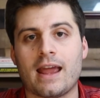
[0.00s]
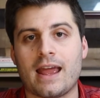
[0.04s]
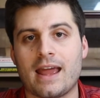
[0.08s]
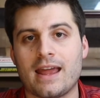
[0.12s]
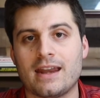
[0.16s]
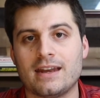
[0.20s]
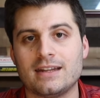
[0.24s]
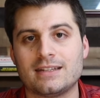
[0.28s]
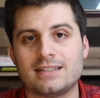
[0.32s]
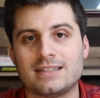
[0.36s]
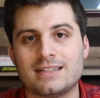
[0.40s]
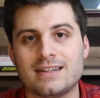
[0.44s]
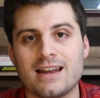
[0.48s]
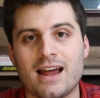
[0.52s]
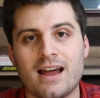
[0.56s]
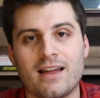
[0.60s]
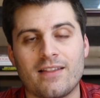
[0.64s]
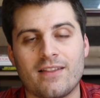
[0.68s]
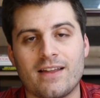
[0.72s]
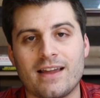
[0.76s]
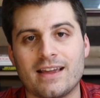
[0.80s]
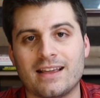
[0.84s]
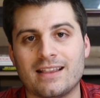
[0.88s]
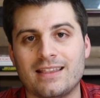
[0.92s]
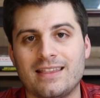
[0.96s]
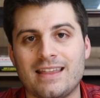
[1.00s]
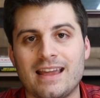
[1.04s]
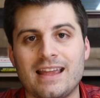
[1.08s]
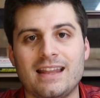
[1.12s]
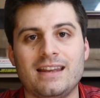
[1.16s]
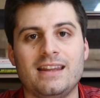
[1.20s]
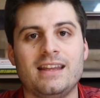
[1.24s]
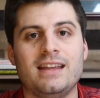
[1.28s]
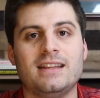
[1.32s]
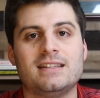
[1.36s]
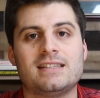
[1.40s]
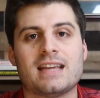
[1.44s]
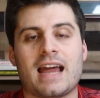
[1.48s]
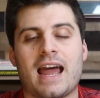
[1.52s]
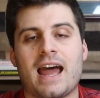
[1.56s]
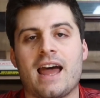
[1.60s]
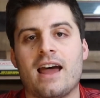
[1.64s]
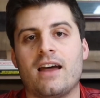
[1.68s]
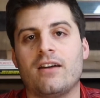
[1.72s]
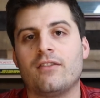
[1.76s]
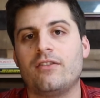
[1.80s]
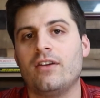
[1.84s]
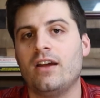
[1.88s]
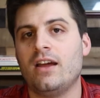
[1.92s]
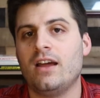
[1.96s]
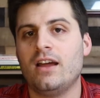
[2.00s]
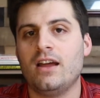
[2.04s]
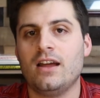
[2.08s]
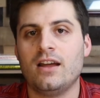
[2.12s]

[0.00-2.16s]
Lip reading: And it's not like they need to have